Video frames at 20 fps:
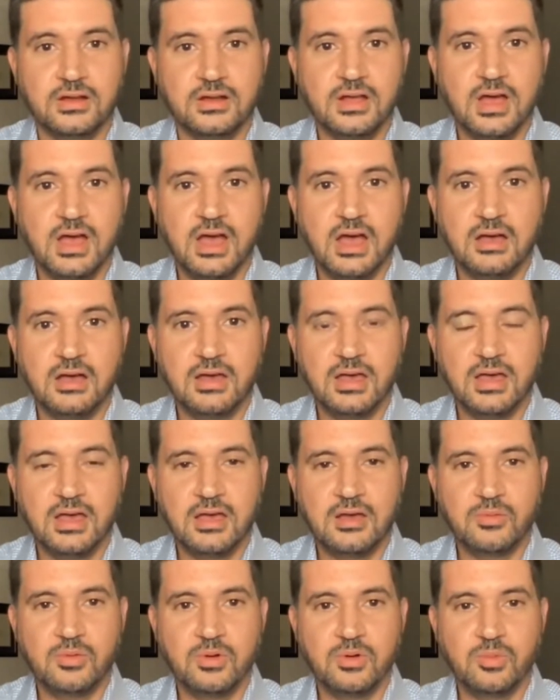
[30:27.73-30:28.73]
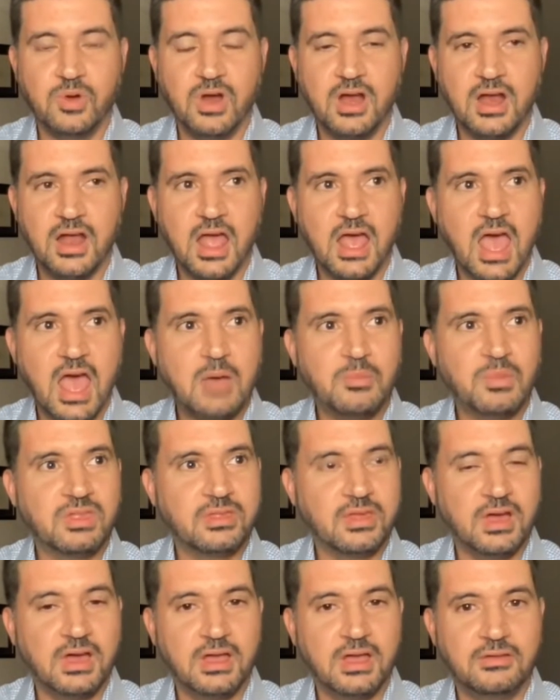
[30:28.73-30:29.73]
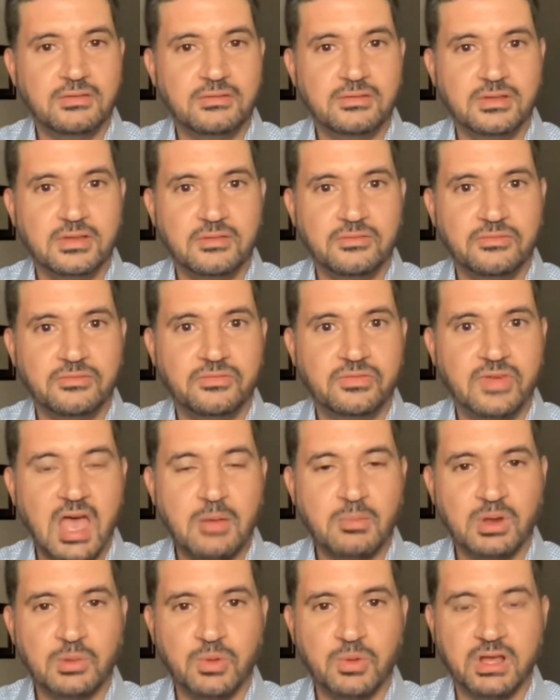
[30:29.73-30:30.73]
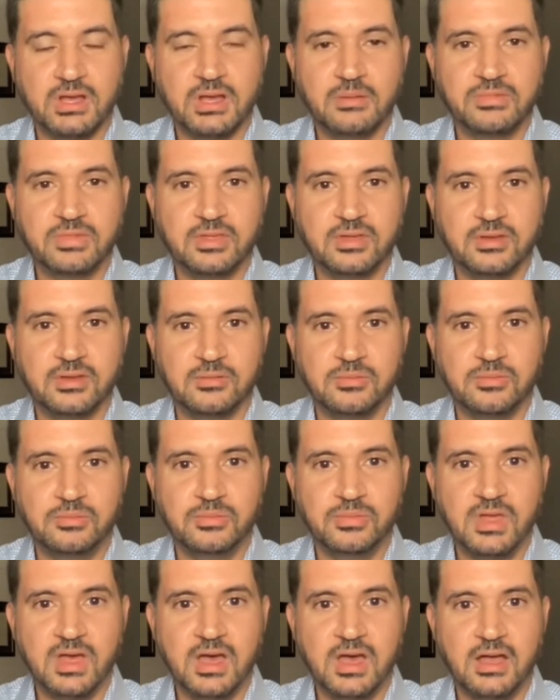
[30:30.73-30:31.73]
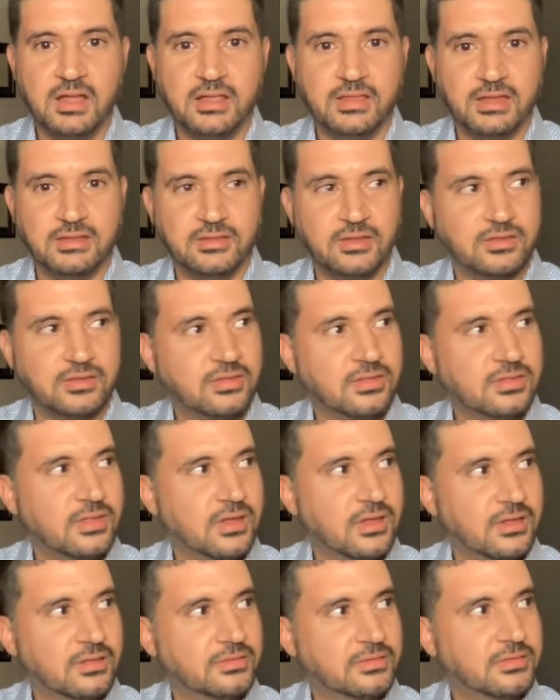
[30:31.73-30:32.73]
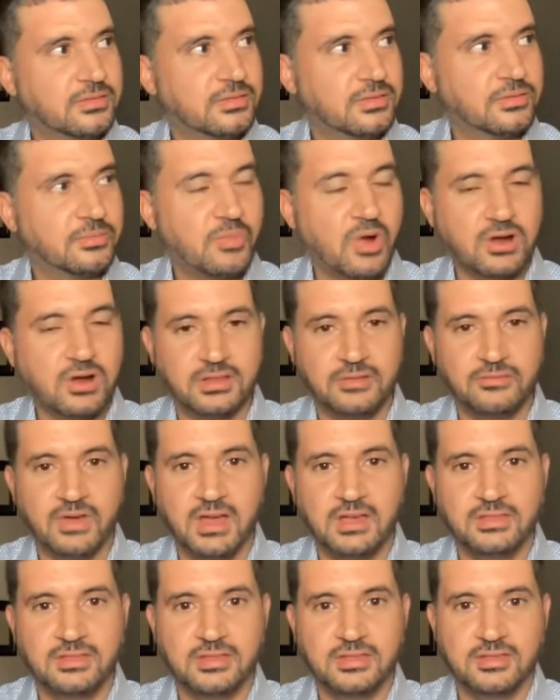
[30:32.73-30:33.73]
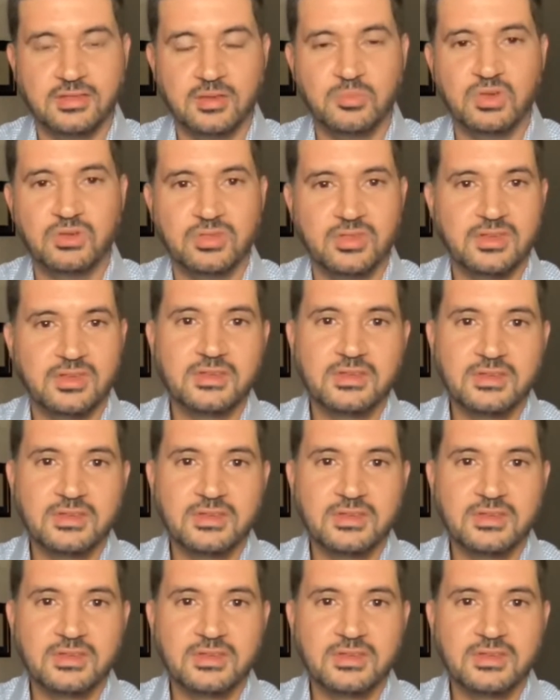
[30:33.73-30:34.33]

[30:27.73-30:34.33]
Or we're Amazon family when it comes to like the smart devices and music.